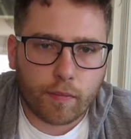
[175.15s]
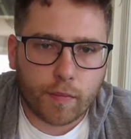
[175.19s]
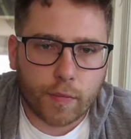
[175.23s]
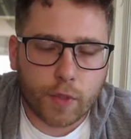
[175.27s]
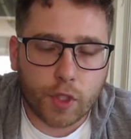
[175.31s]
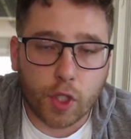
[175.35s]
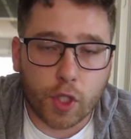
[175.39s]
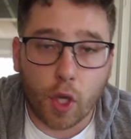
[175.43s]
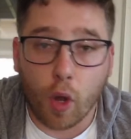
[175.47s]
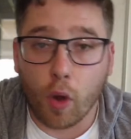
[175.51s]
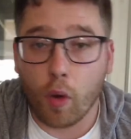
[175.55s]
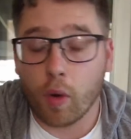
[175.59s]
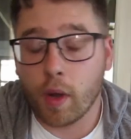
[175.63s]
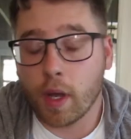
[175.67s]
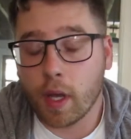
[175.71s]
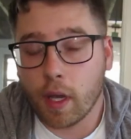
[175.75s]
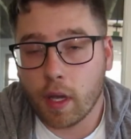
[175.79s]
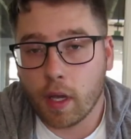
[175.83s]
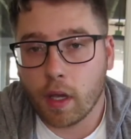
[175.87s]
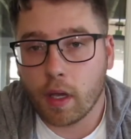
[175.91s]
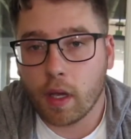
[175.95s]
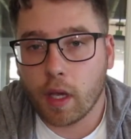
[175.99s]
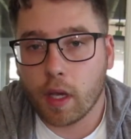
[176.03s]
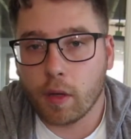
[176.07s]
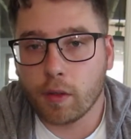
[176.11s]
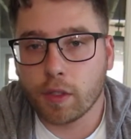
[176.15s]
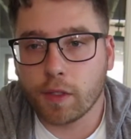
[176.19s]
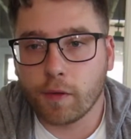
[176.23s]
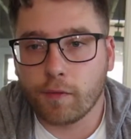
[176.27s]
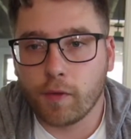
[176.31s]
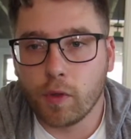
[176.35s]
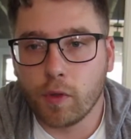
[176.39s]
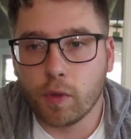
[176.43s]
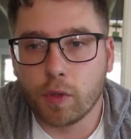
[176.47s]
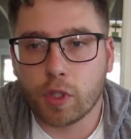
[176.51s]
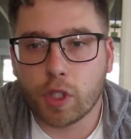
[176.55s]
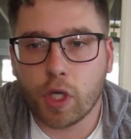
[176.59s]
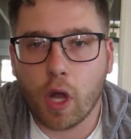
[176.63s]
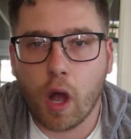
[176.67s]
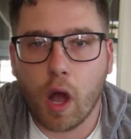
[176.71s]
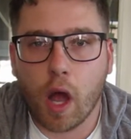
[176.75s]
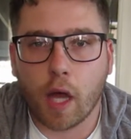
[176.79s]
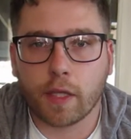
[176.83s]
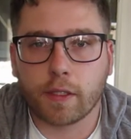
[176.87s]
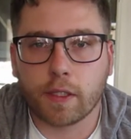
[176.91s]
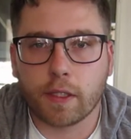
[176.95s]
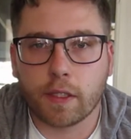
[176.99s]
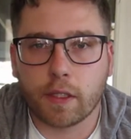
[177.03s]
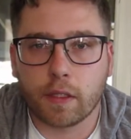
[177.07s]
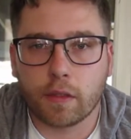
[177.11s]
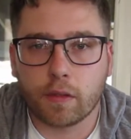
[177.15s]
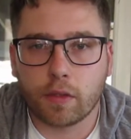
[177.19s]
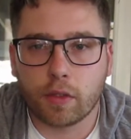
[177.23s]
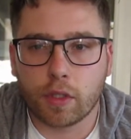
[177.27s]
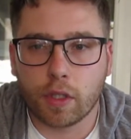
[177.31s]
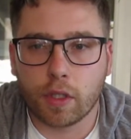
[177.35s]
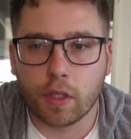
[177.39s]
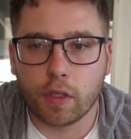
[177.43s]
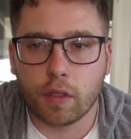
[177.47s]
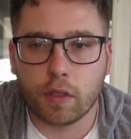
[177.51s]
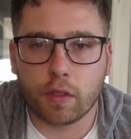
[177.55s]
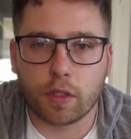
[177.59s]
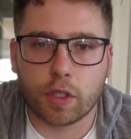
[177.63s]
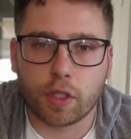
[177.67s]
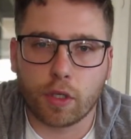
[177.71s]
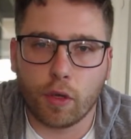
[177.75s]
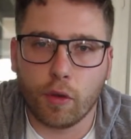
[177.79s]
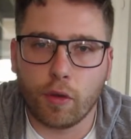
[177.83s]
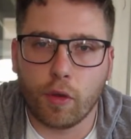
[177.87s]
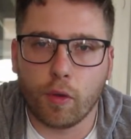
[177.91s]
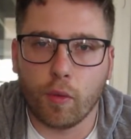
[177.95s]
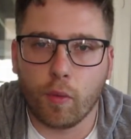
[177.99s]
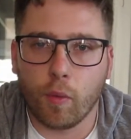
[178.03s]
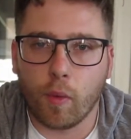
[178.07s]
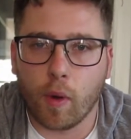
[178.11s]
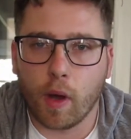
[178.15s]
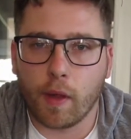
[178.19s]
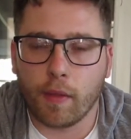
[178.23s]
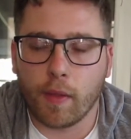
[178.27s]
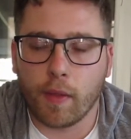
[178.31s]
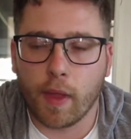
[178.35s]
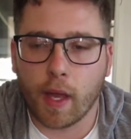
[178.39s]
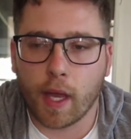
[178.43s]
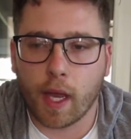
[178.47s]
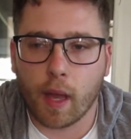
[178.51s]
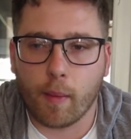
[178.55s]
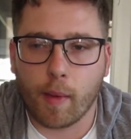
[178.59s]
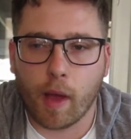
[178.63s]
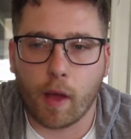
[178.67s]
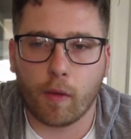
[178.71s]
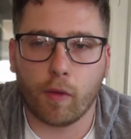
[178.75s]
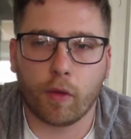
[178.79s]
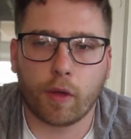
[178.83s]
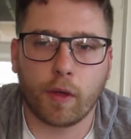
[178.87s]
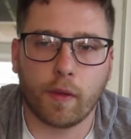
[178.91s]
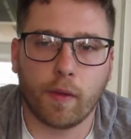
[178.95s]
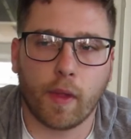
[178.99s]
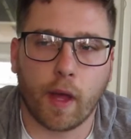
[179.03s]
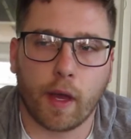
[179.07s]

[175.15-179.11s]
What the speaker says: So here's a few shots to show you what they come out looking